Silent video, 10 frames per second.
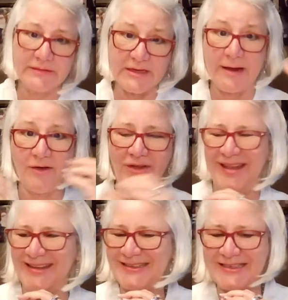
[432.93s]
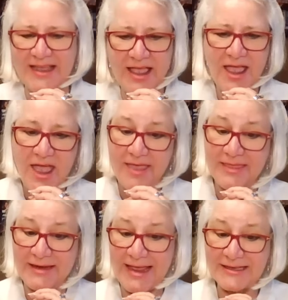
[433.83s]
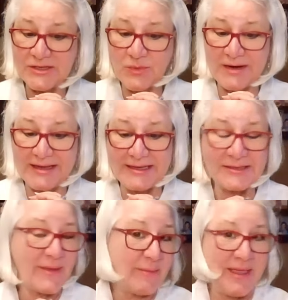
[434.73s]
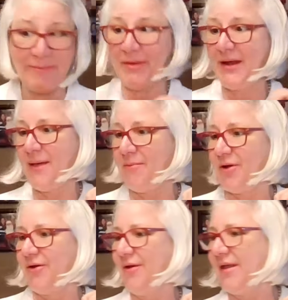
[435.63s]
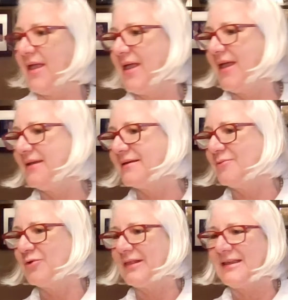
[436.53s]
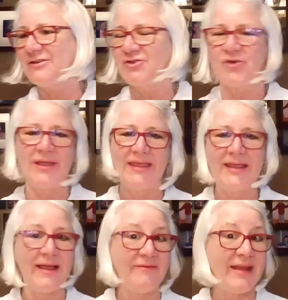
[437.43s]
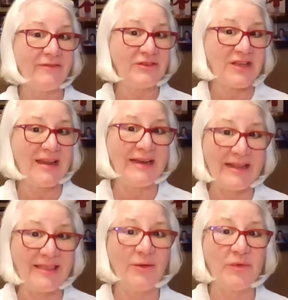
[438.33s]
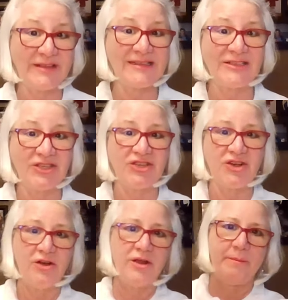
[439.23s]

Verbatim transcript: done on it. And the next one is my paint by number, and I'm really enjoying it. I've never done anything with such a dark